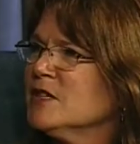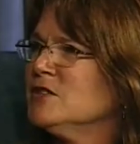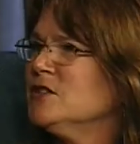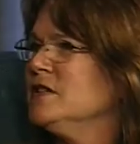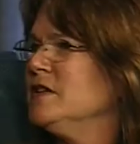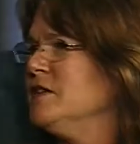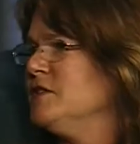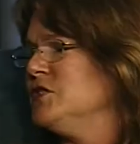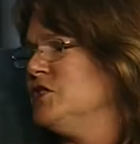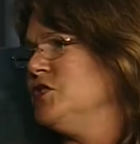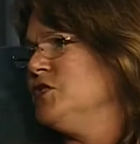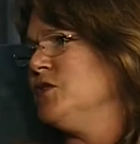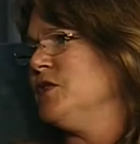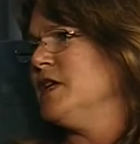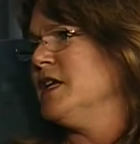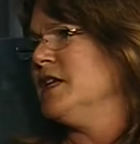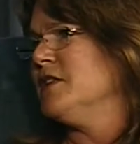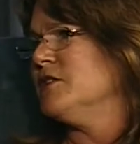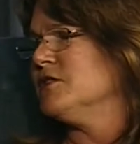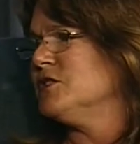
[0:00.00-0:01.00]

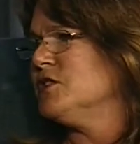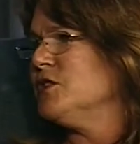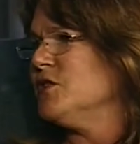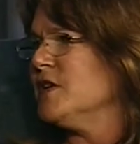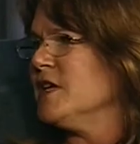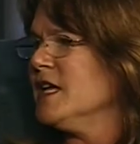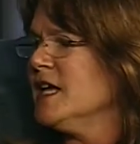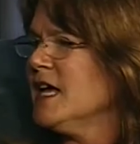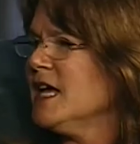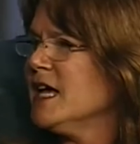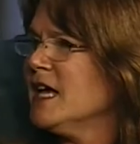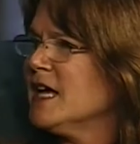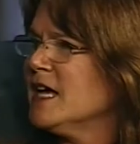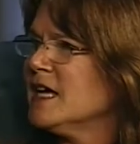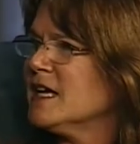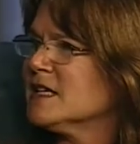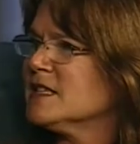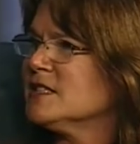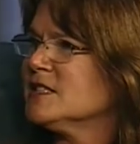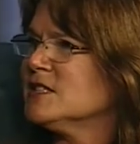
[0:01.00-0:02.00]
There's Judy
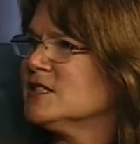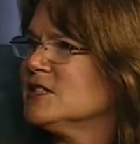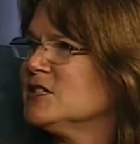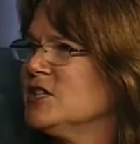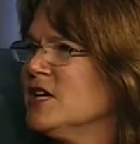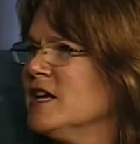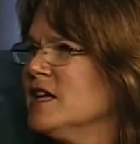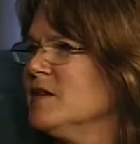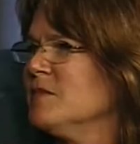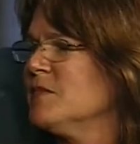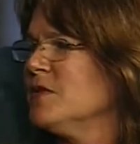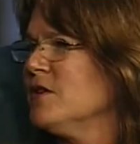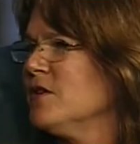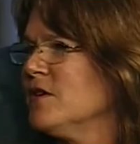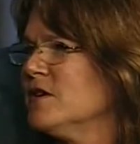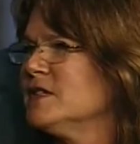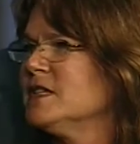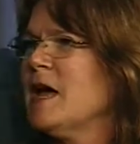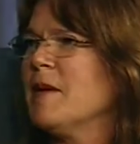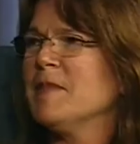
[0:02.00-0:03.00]
Hicks, Janet
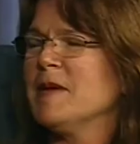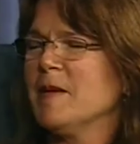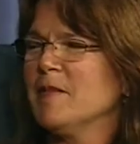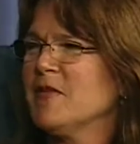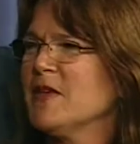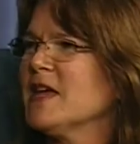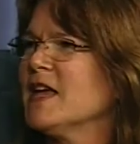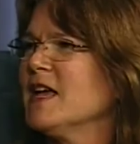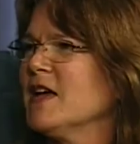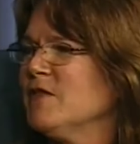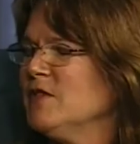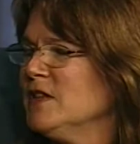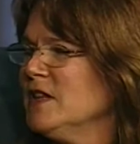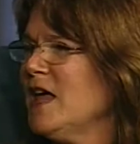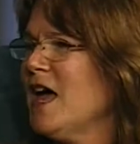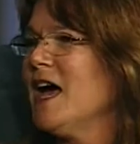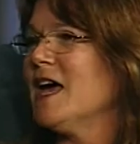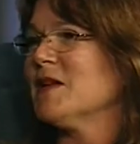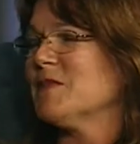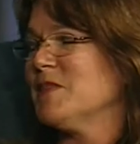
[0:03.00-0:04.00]
Purinton. I mean, I'm thinking of a
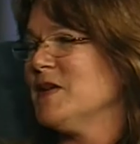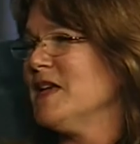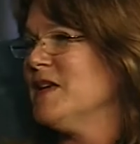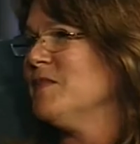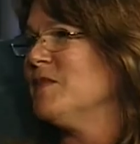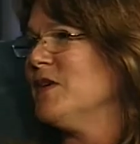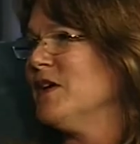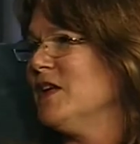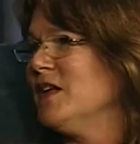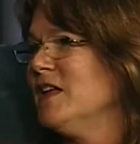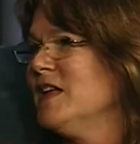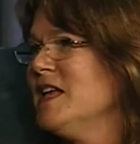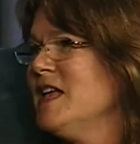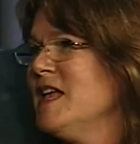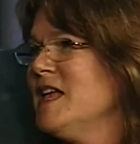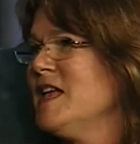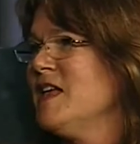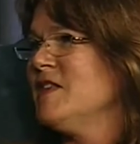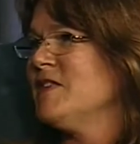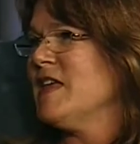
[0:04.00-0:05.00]
lot of people
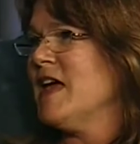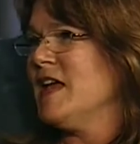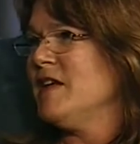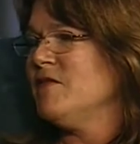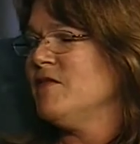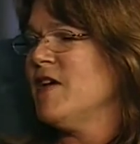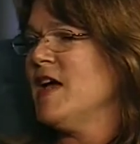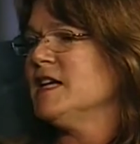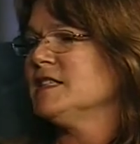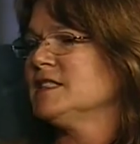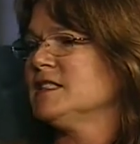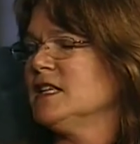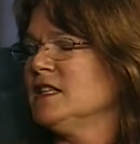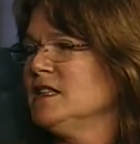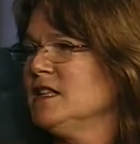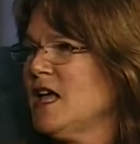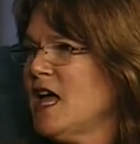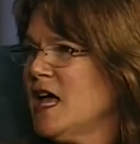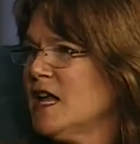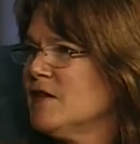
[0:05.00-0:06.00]
that invest a
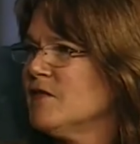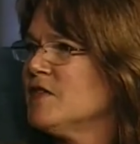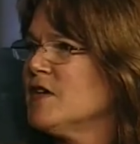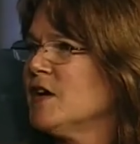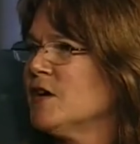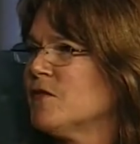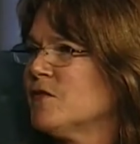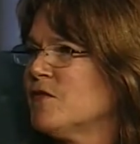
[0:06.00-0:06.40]
lot of their